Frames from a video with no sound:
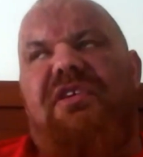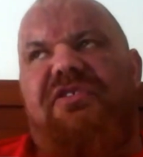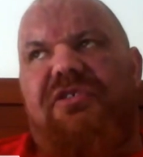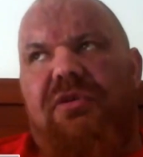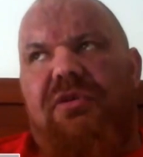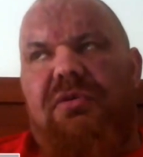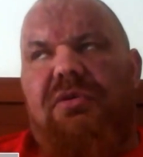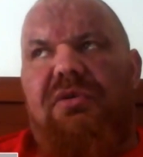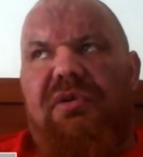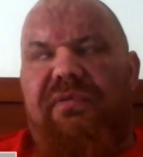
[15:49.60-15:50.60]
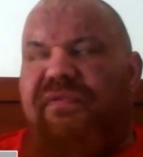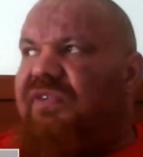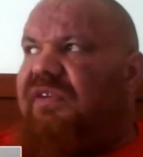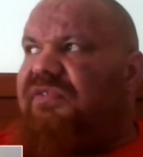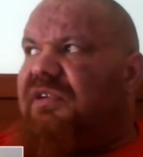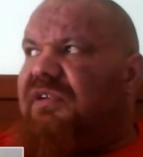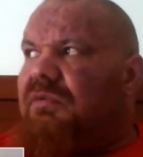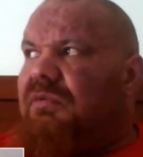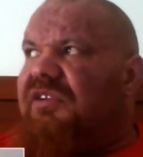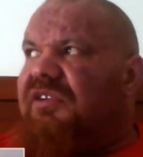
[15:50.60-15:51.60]
There's 250
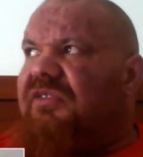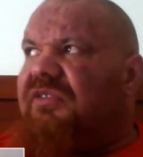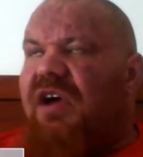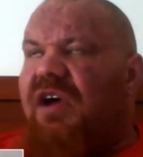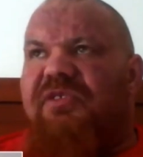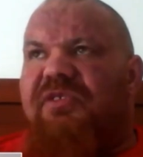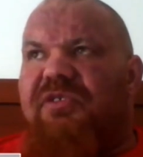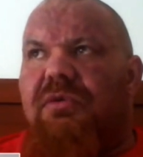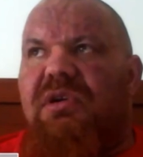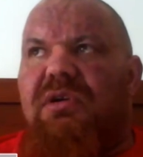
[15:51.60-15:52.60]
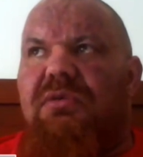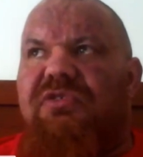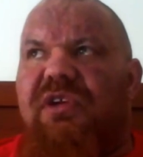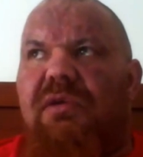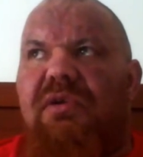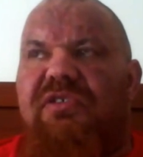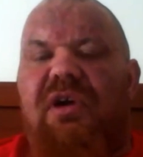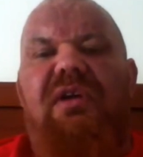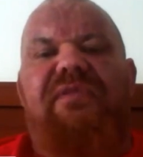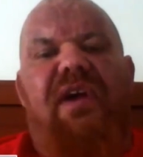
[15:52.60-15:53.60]
registered pharmaceutical steroids that
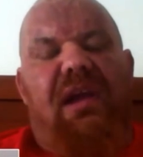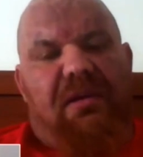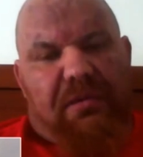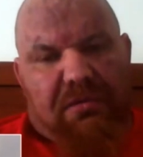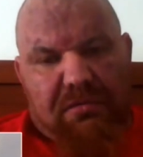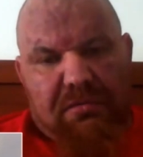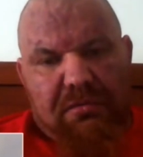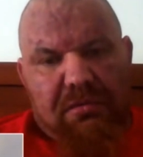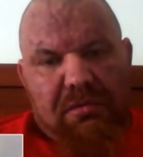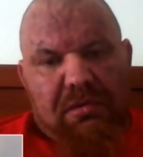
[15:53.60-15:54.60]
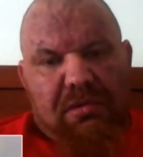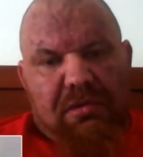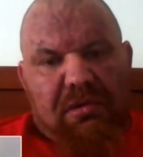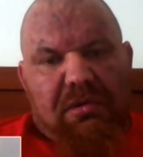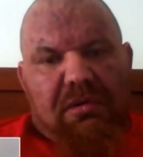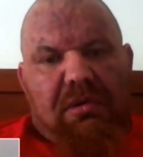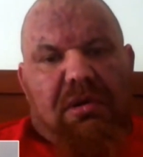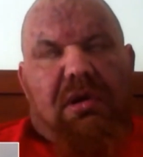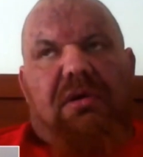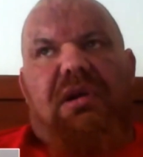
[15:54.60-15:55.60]
are available. Wow.
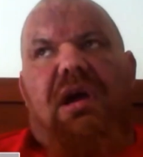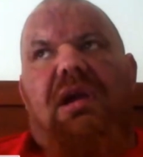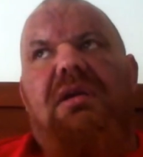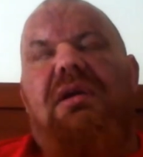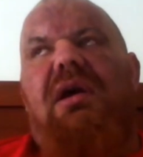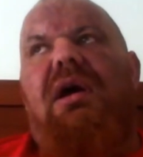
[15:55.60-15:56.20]
Okay.